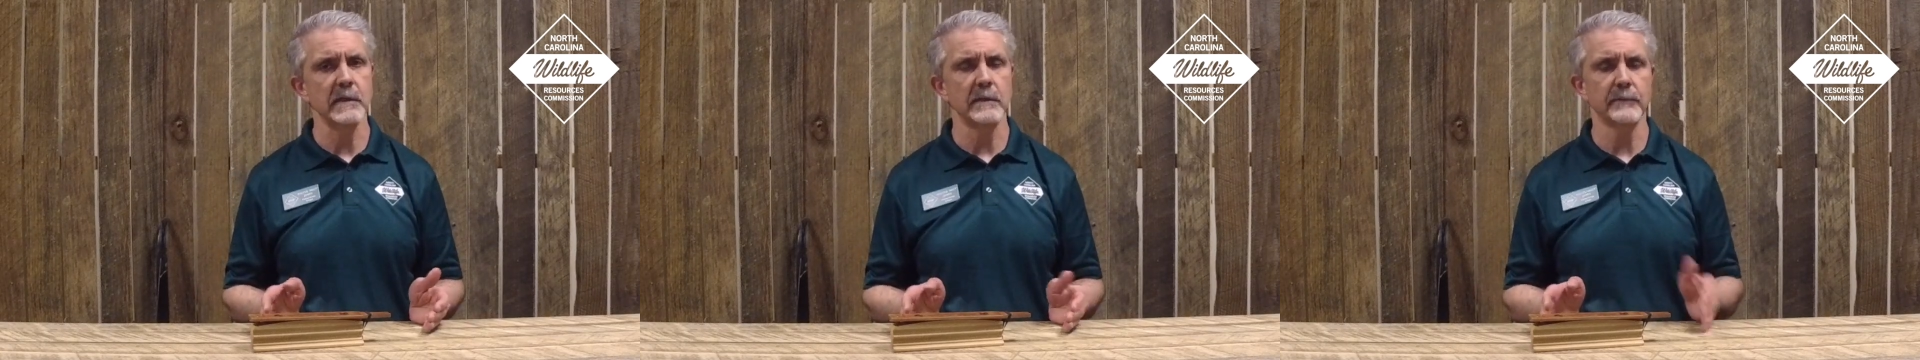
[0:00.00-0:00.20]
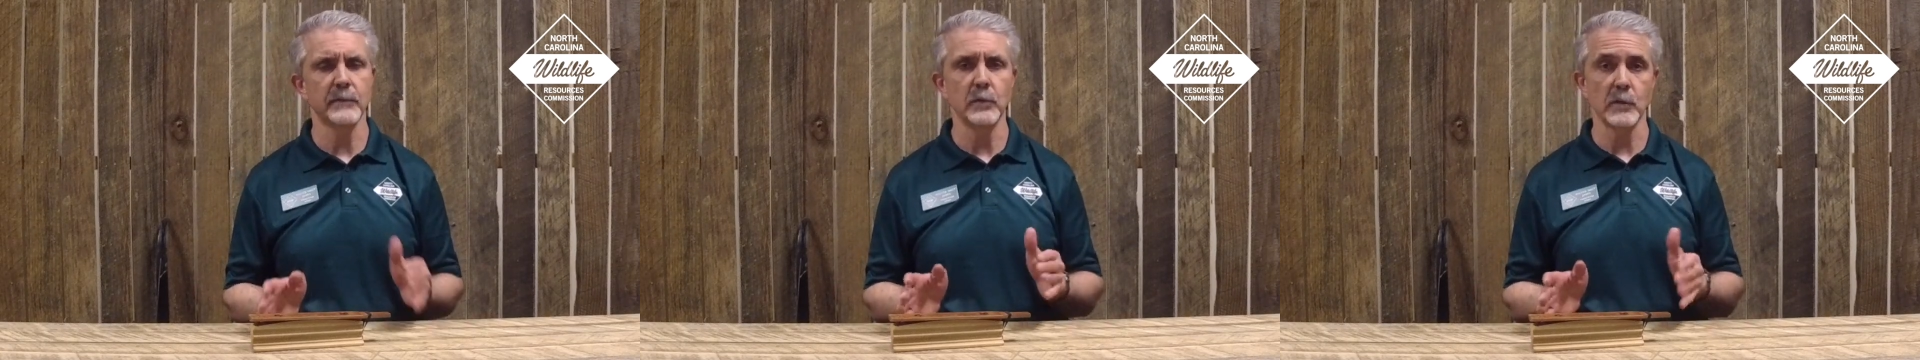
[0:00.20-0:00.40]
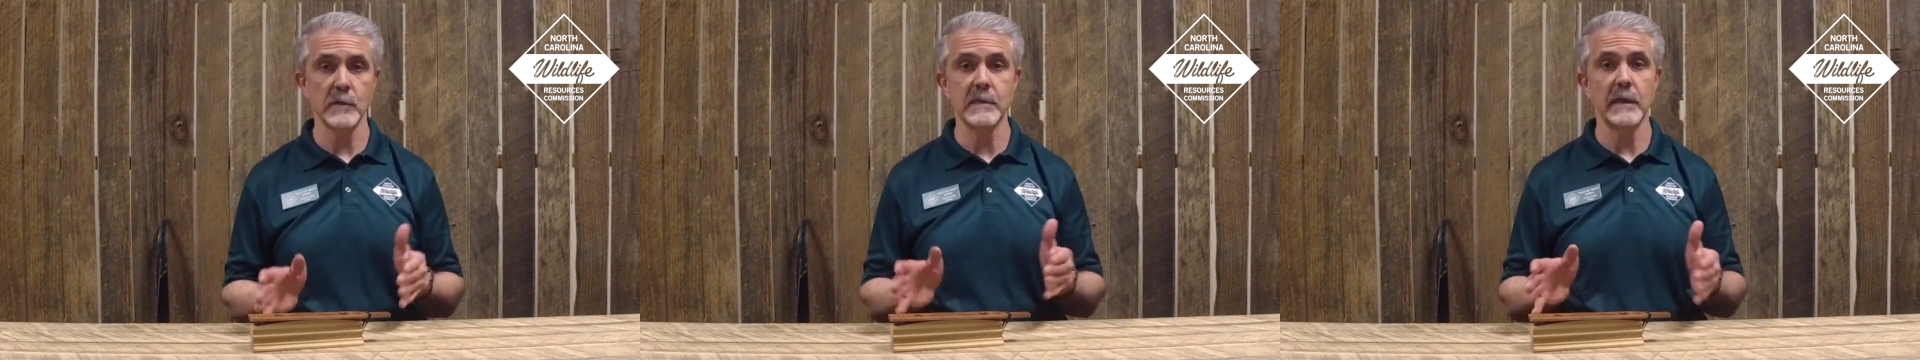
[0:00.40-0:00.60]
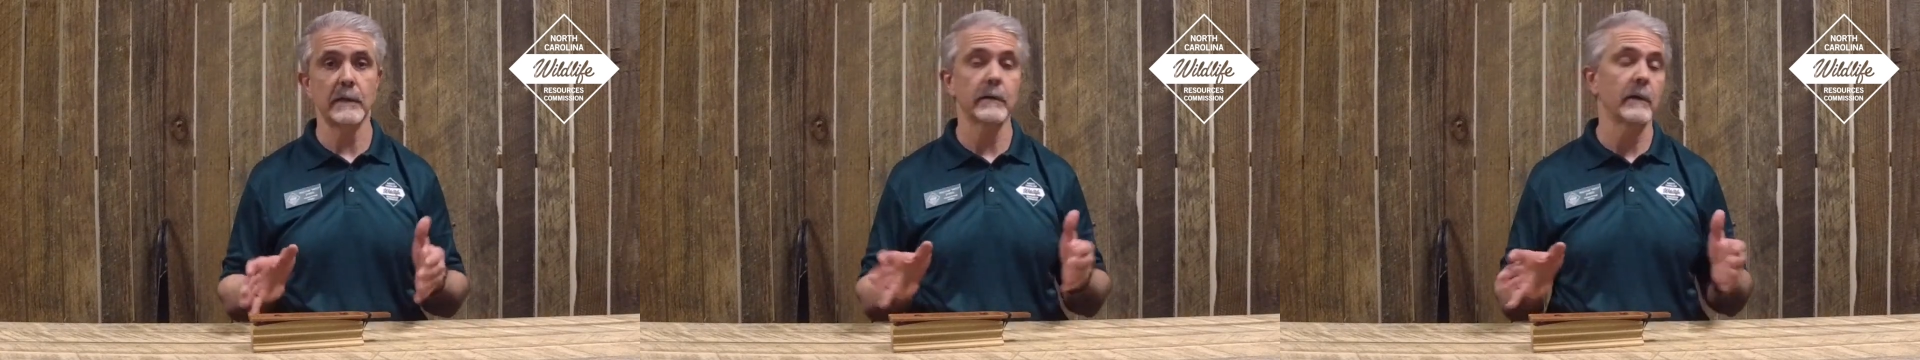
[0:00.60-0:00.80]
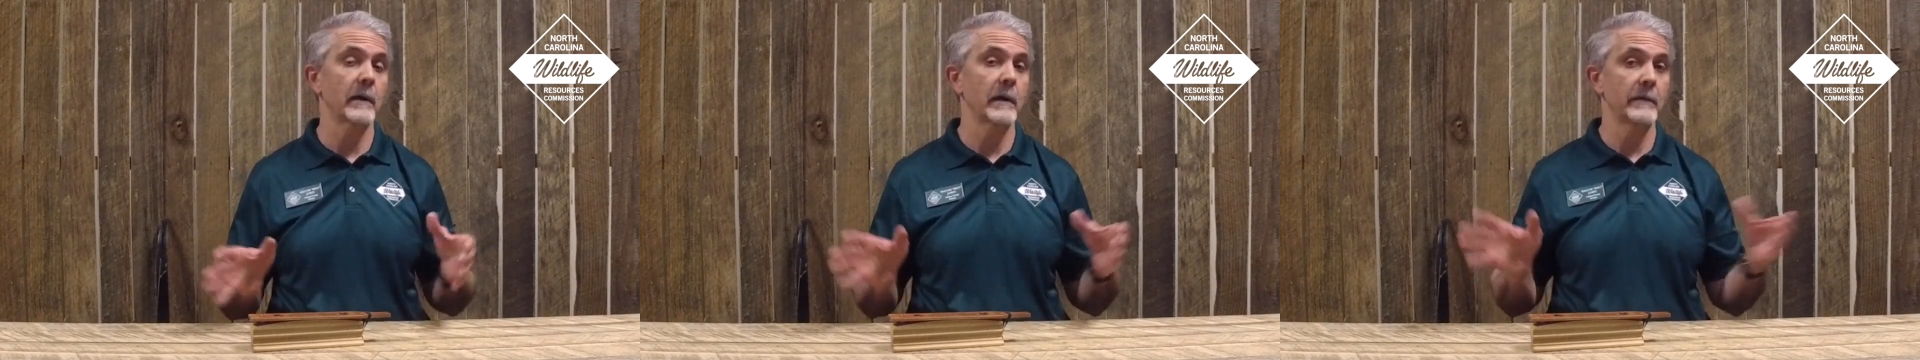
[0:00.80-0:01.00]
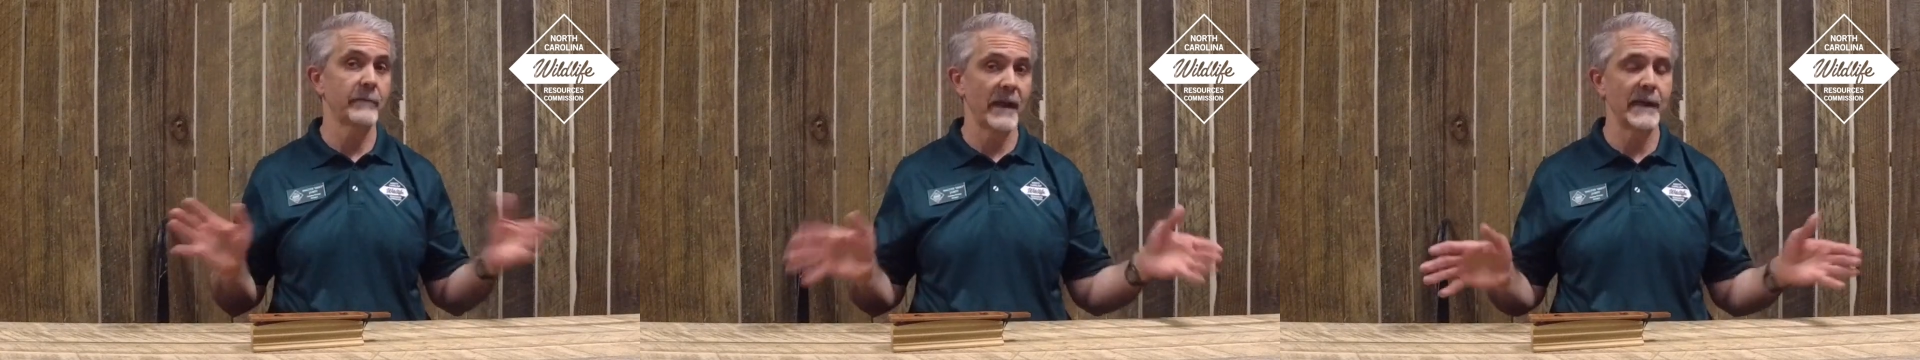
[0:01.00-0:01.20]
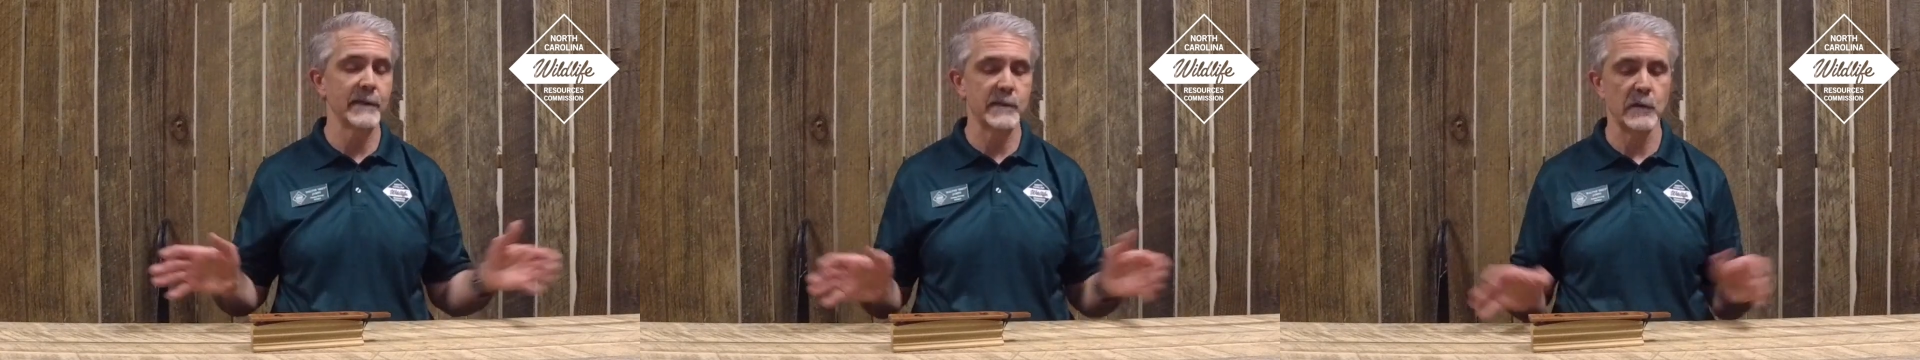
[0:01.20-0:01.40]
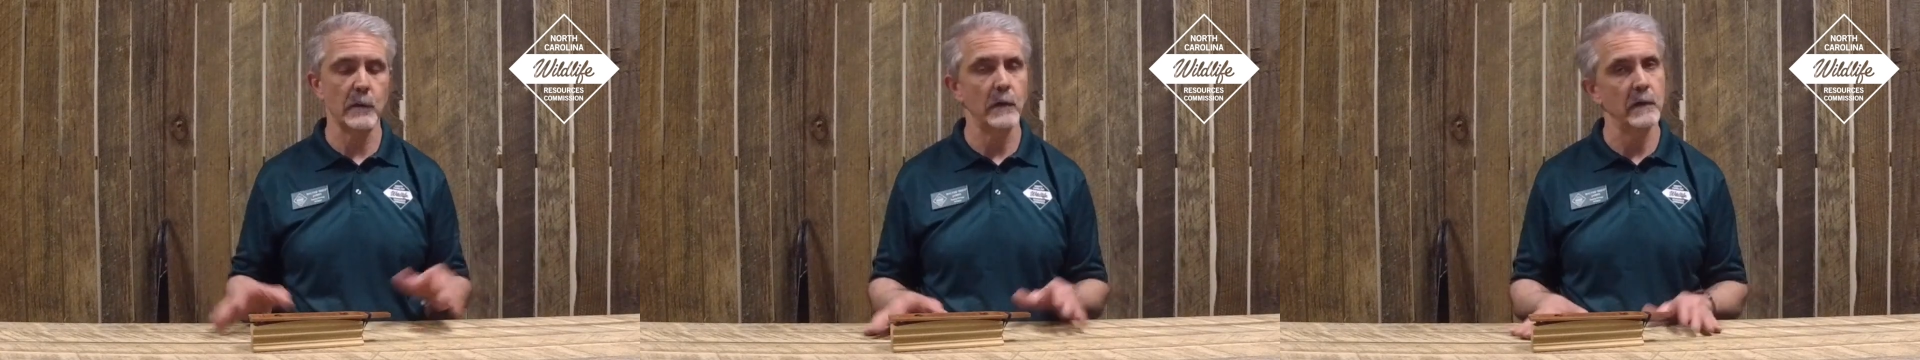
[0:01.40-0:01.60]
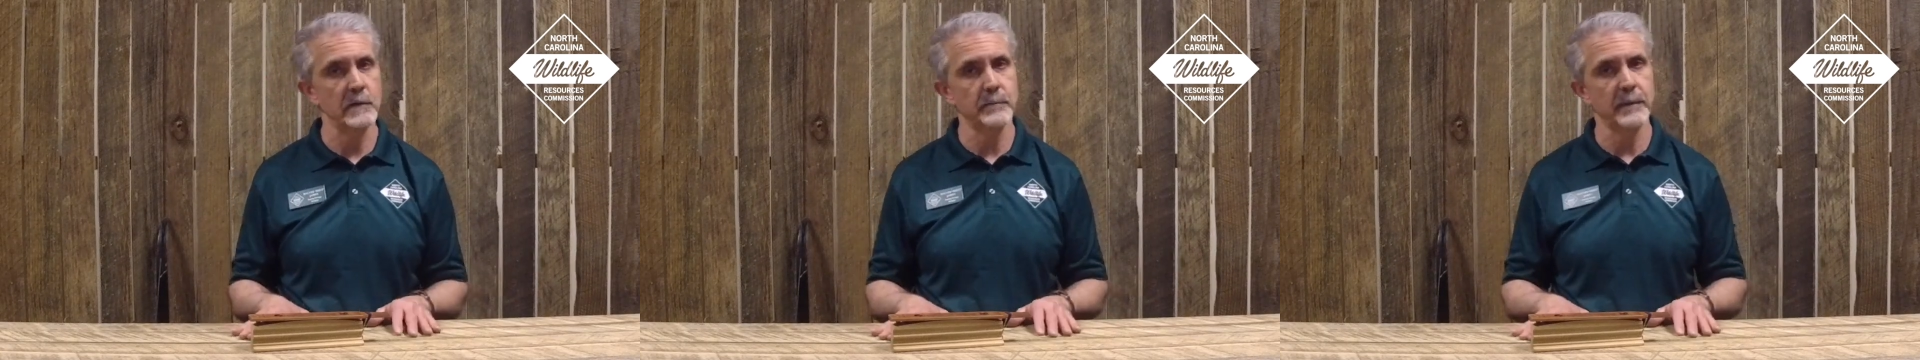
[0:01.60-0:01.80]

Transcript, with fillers: and of course there are advanced calls,